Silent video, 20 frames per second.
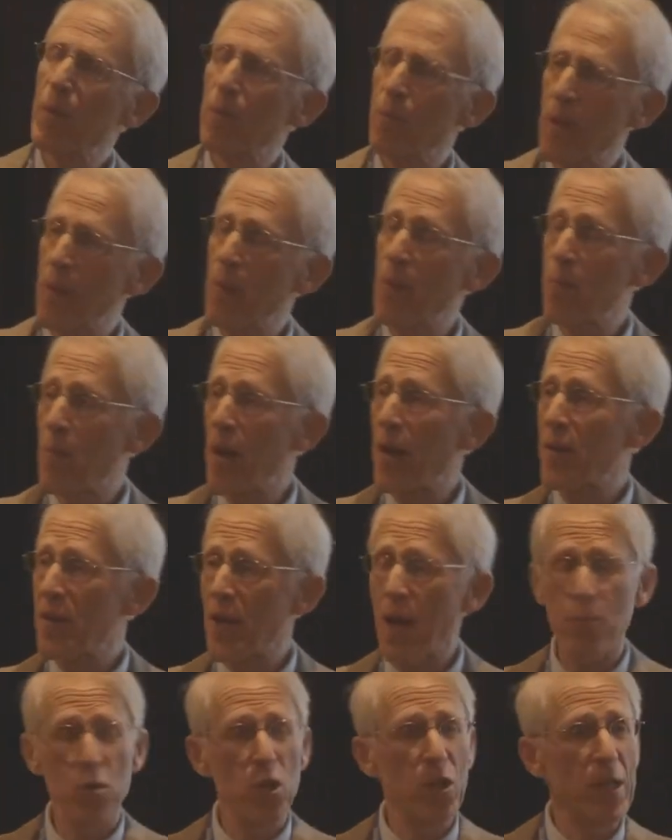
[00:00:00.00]
maybe by the
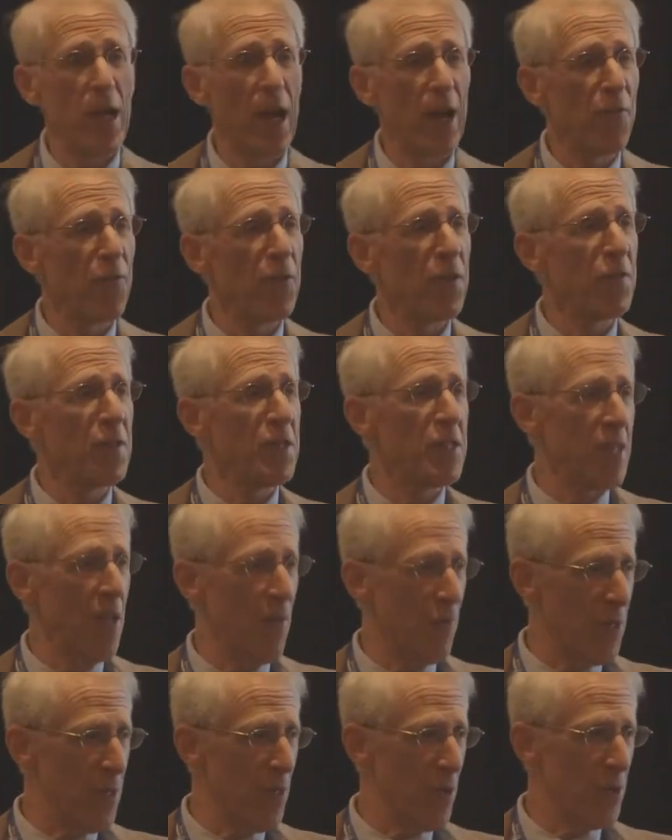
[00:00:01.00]
time she died,
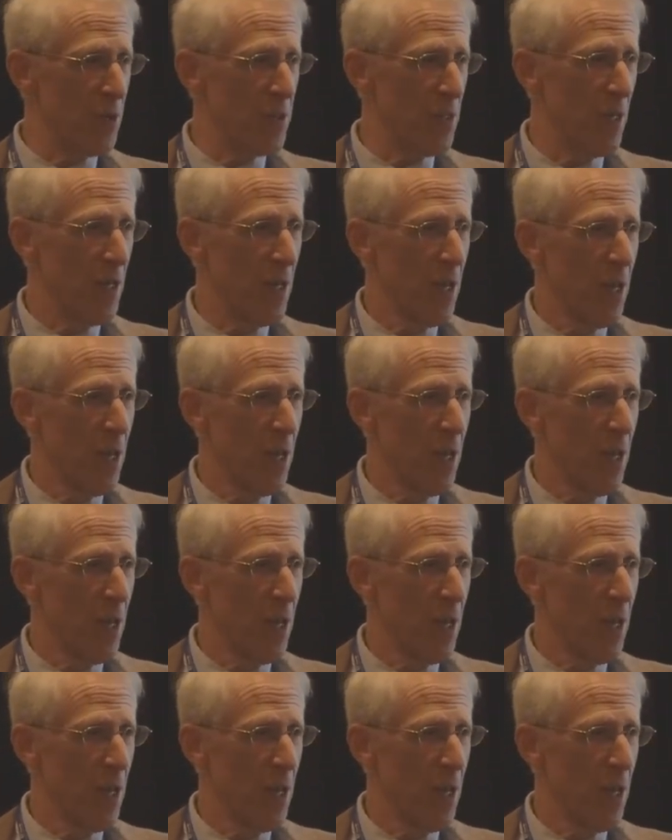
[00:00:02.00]
57 years.